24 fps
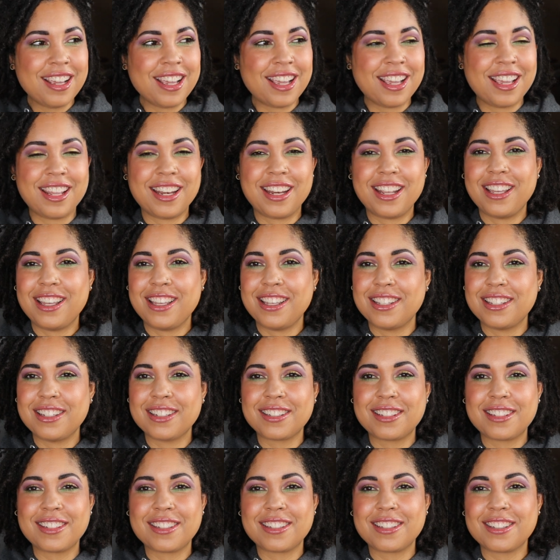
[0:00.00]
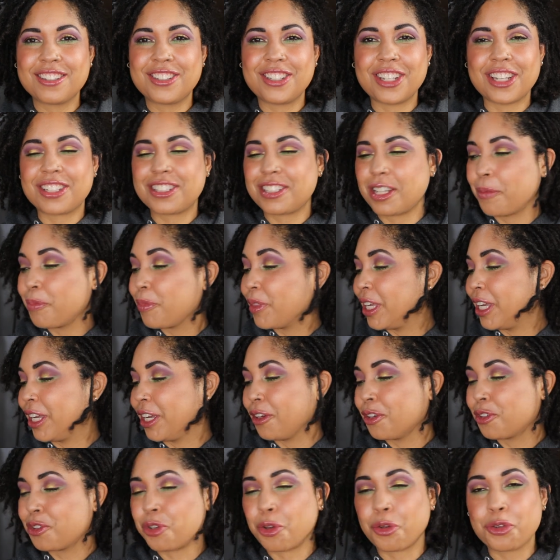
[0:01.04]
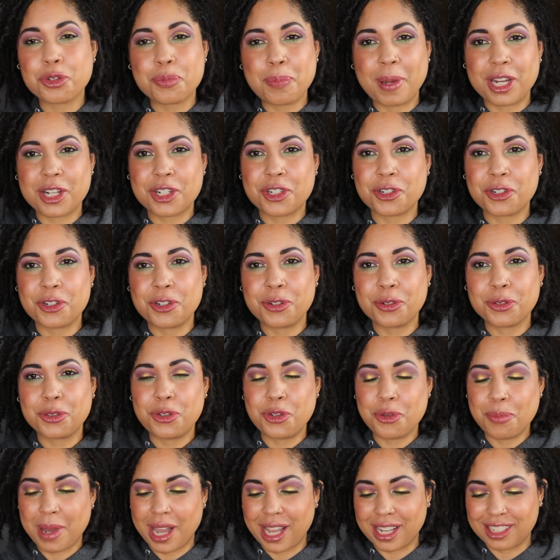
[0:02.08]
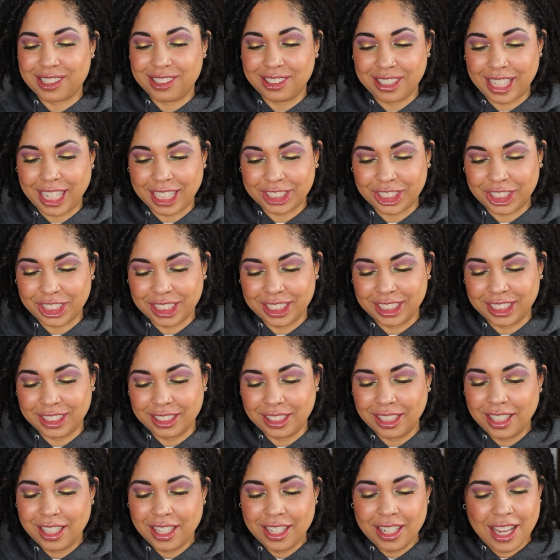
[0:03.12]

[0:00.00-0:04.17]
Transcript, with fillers: It is just something so special to my collection.